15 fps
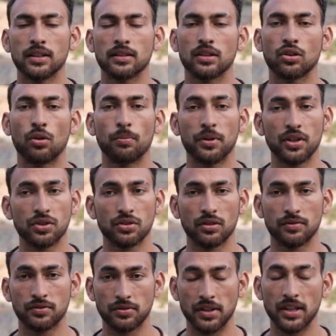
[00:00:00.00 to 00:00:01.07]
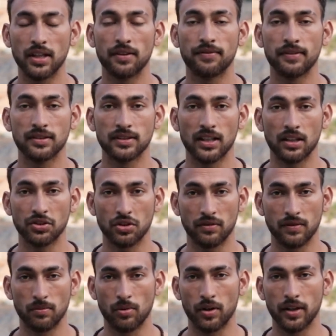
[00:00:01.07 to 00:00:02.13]
the combination of three different sections
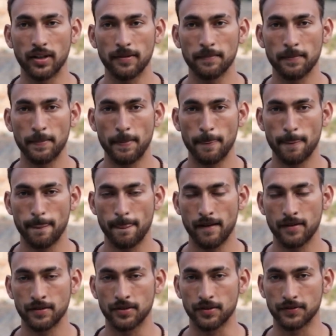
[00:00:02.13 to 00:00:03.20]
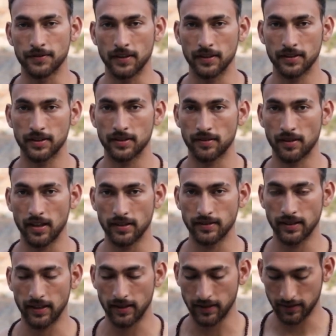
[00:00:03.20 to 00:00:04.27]
of the body. So first they
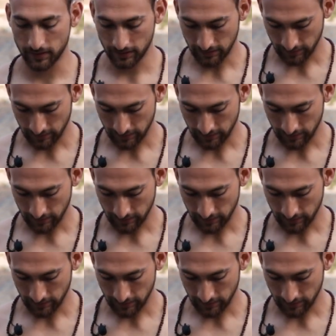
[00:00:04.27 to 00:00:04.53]
say that